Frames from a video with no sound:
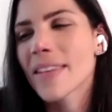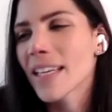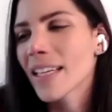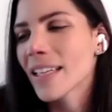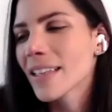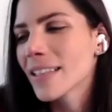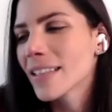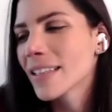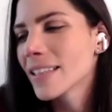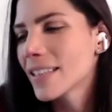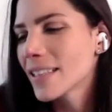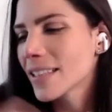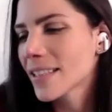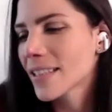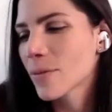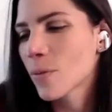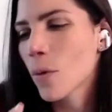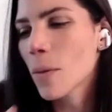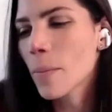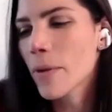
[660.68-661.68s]

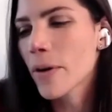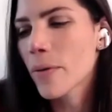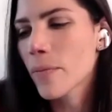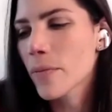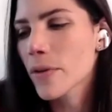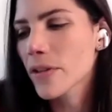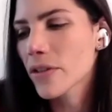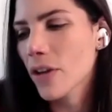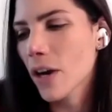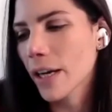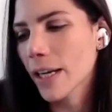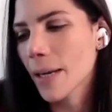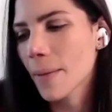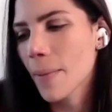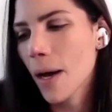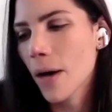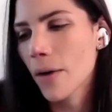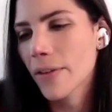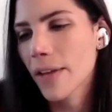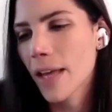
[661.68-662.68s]
this woman was talking
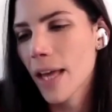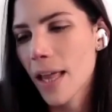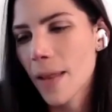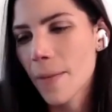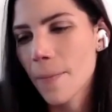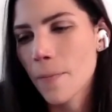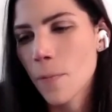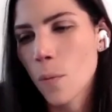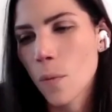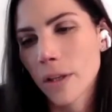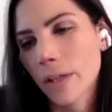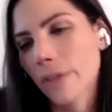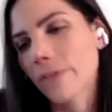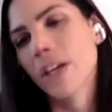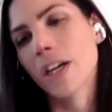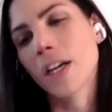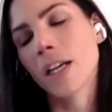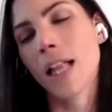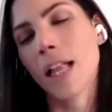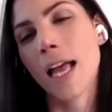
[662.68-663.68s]
about that one of
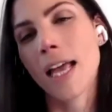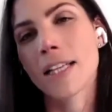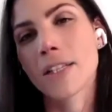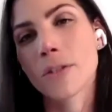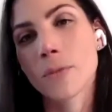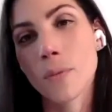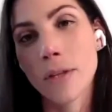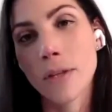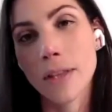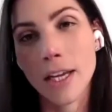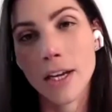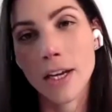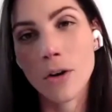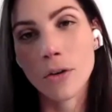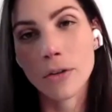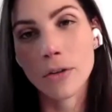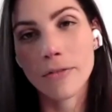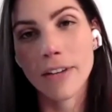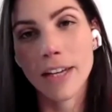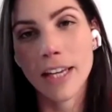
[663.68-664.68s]
her clients, when they
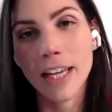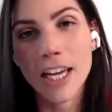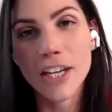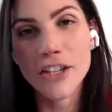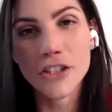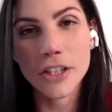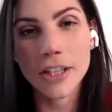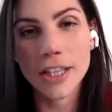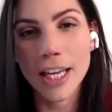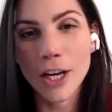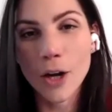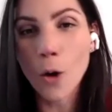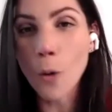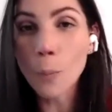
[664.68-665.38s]
go on vacation, they